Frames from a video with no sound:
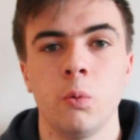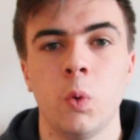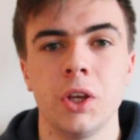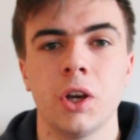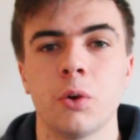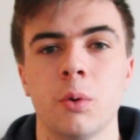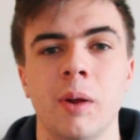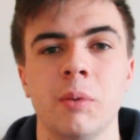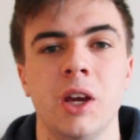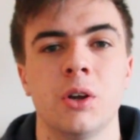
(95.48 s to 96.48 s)
What you got to
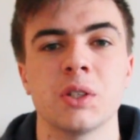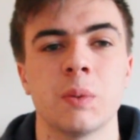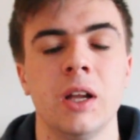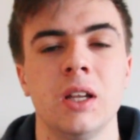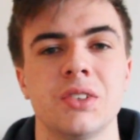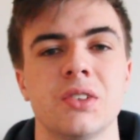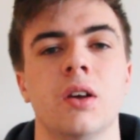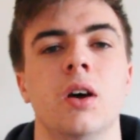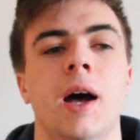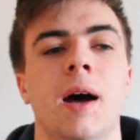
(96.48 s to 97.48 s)
remember here as well is
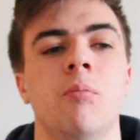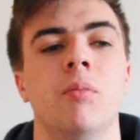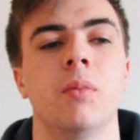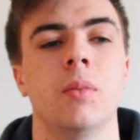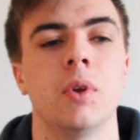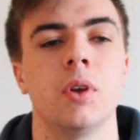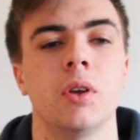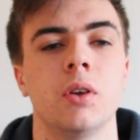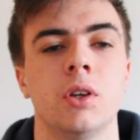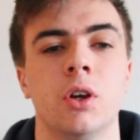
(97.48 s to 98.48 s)
that
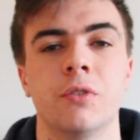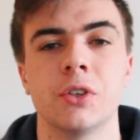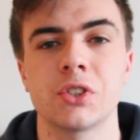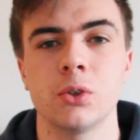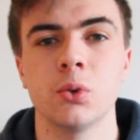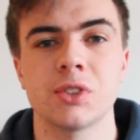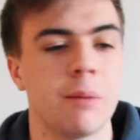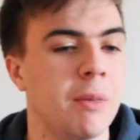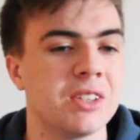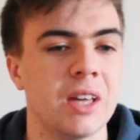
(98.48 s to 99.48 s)
for schools
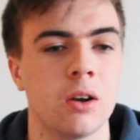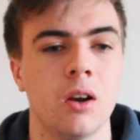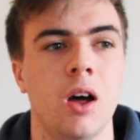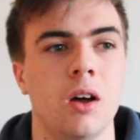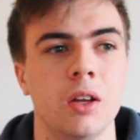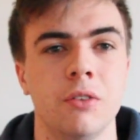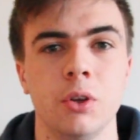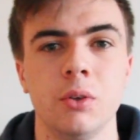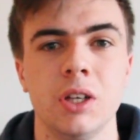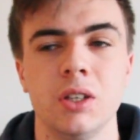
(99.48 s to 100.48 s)
that may sound a lot.
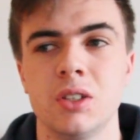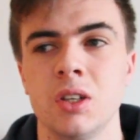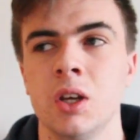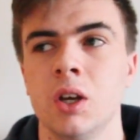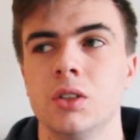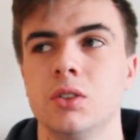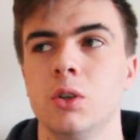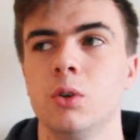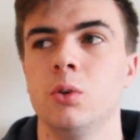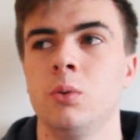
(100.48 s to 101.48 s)
If you need
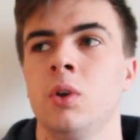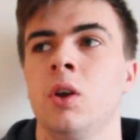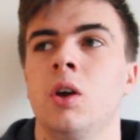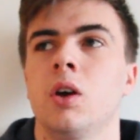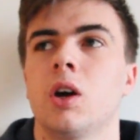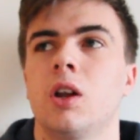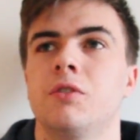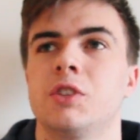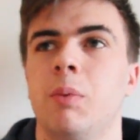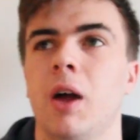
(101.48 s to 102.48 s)
to kind
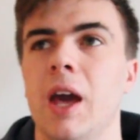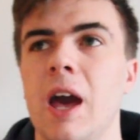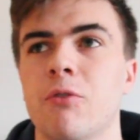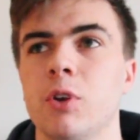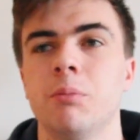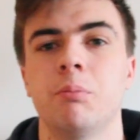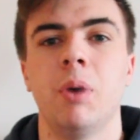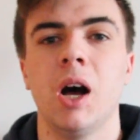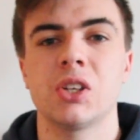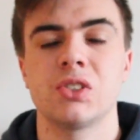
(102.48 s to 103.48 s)
of supply every
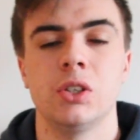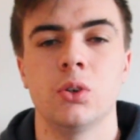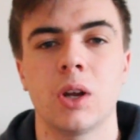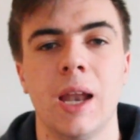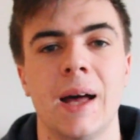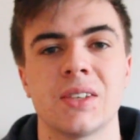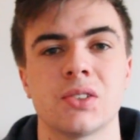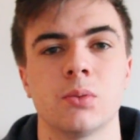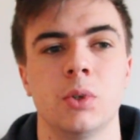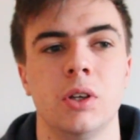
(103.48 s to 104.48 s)
person in your
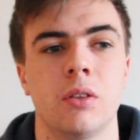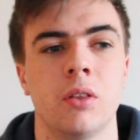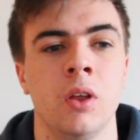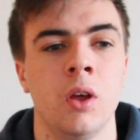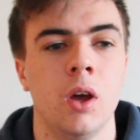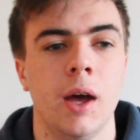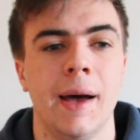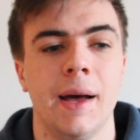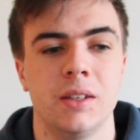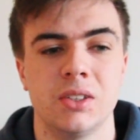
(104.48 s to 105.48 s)
class with
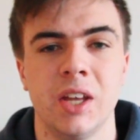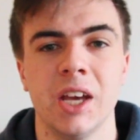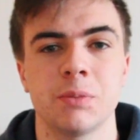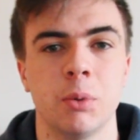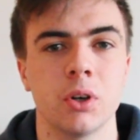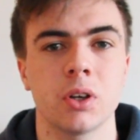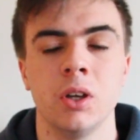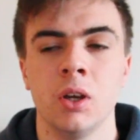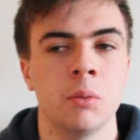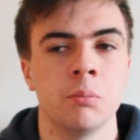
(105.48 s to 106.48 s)
this textbook,